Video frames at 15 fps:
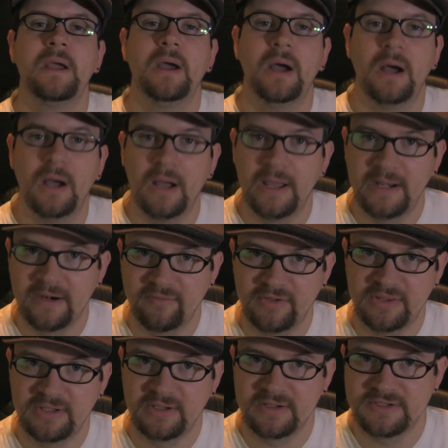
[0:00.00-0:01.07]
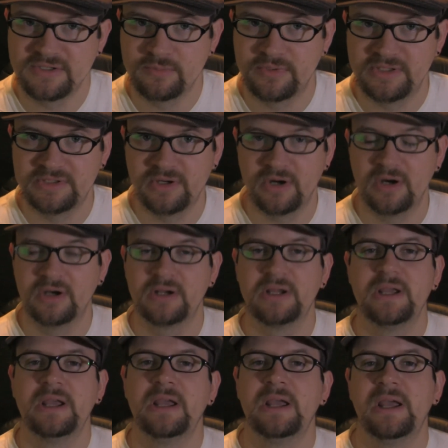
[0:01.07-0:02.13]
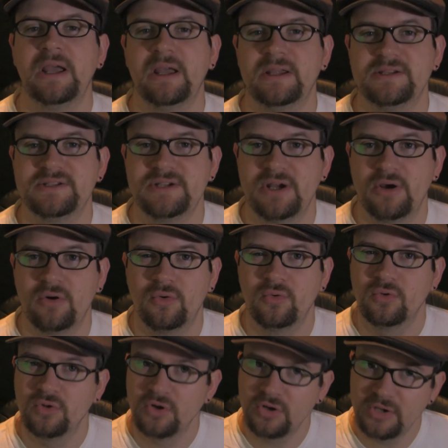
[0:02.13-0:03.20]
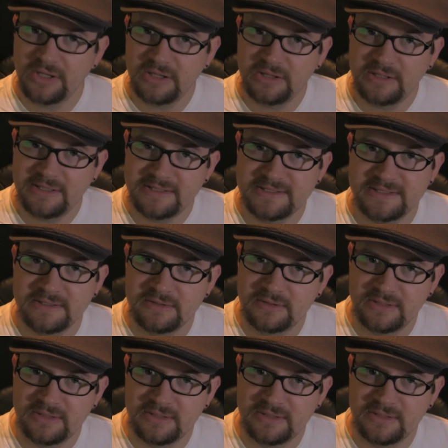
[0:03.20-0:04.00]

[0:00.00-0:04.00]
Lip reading: and everything else will be dark. And so learning these